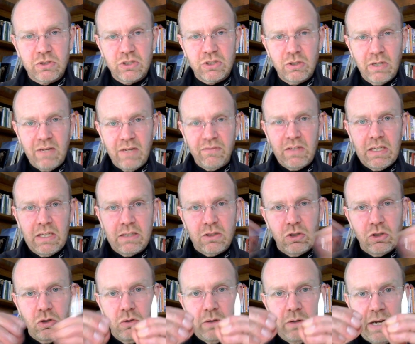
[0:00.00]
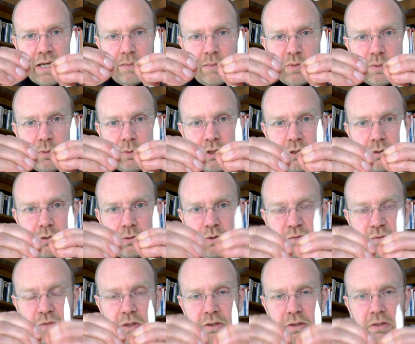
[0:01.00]
So you have to get two atoms or molecules
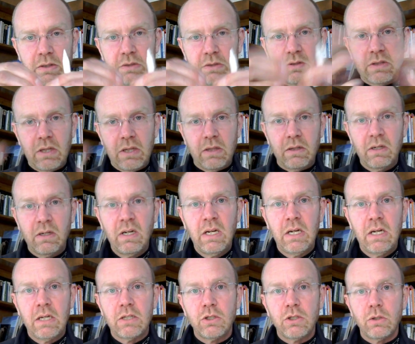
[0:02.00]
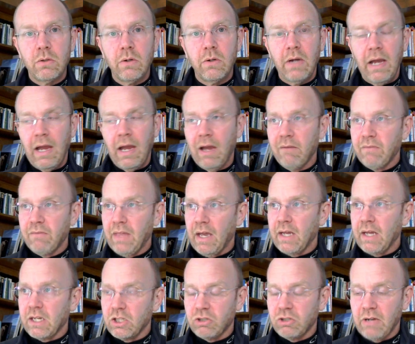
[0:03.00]
very close together to have
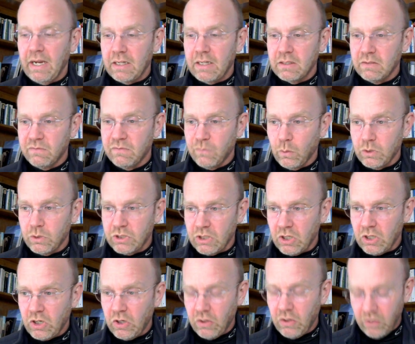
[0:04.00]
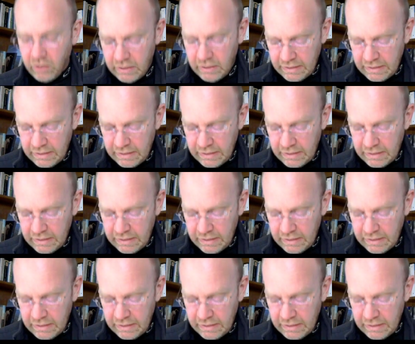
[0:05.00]
that attractive force occur.